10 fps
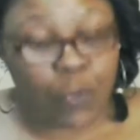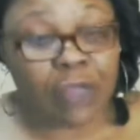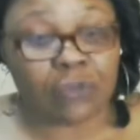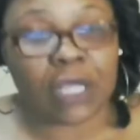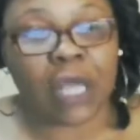
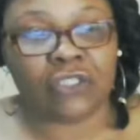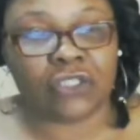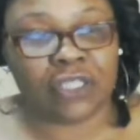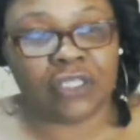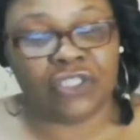
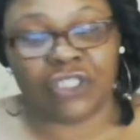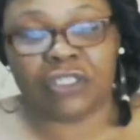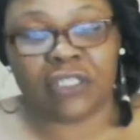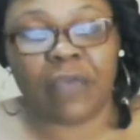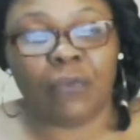touch the
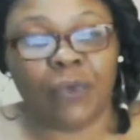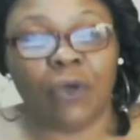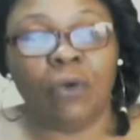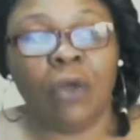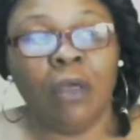agenda. They
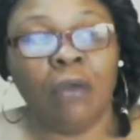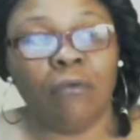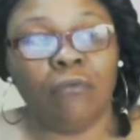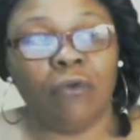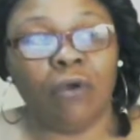will
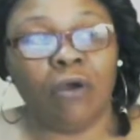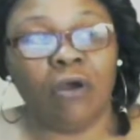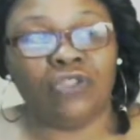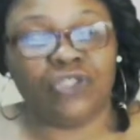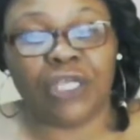
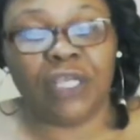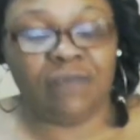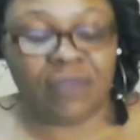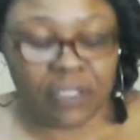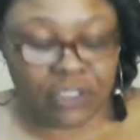
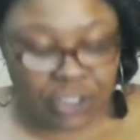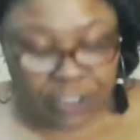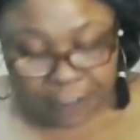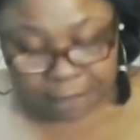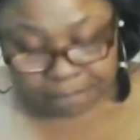achieve the agenda.